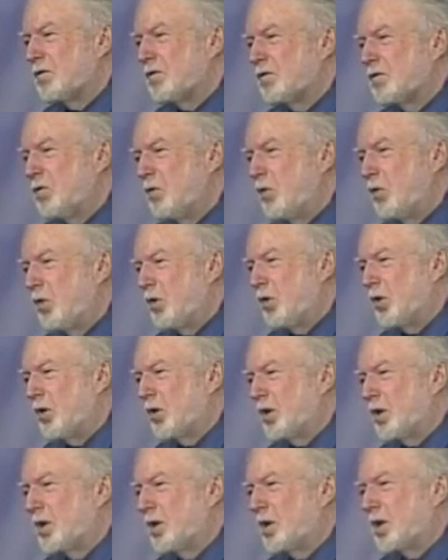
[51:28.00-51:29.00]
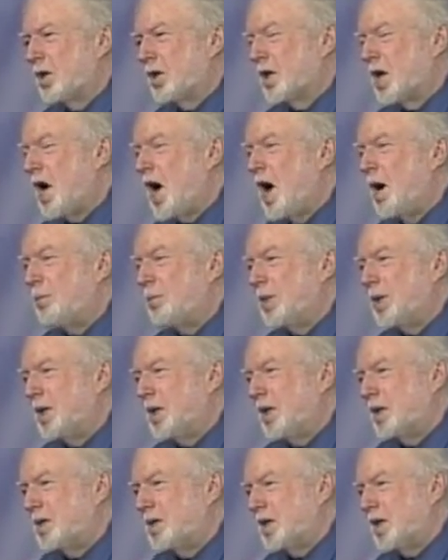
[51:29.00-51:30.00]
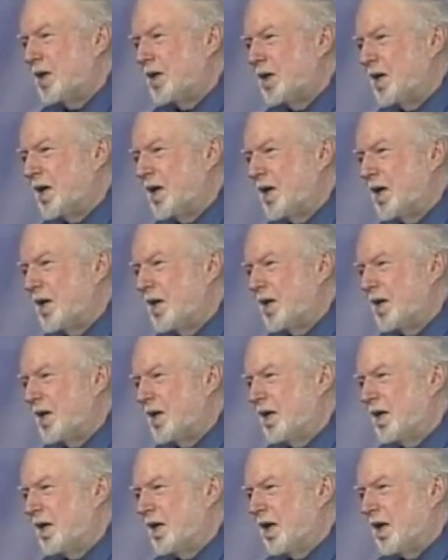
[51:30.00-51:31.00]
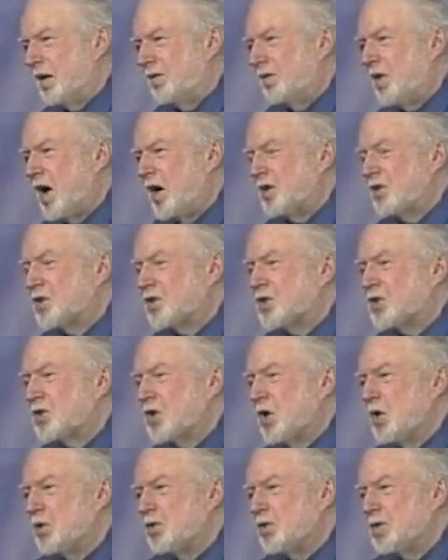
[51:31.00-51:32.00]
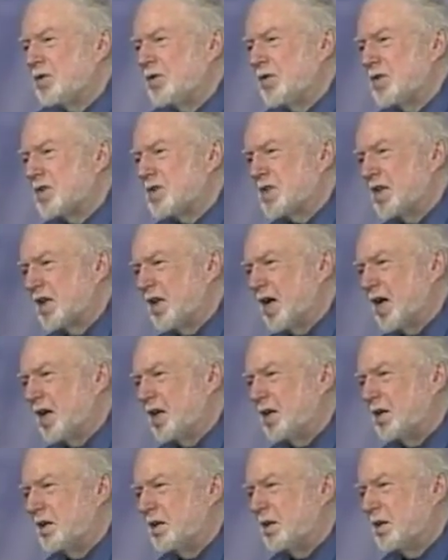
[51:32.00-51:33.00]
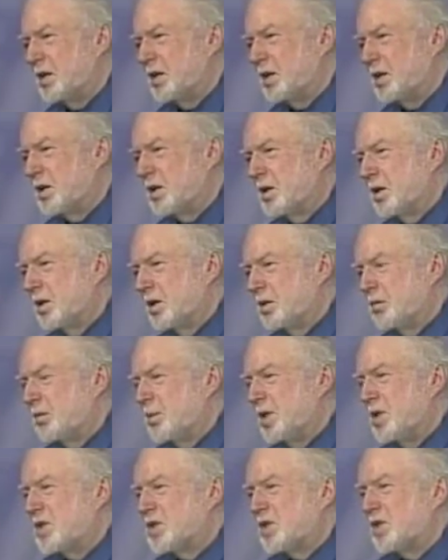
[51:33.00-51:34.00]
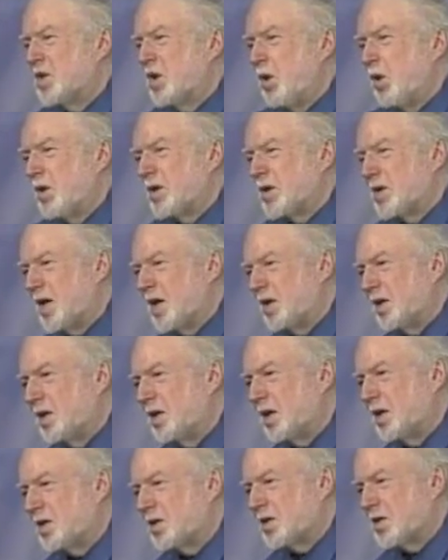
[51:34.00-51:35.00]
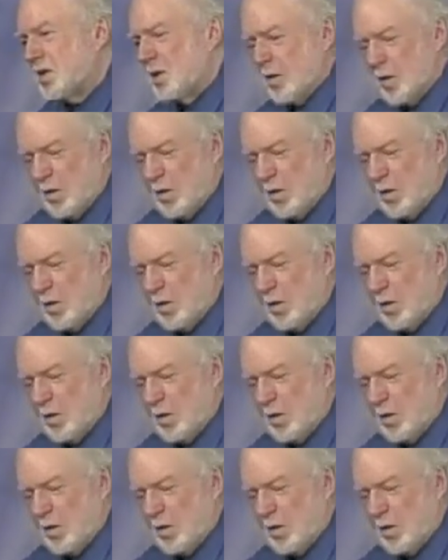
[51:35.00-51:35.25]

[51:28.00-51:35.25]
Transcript: for copying D N A have gotten so sophisticated, P C R techniques,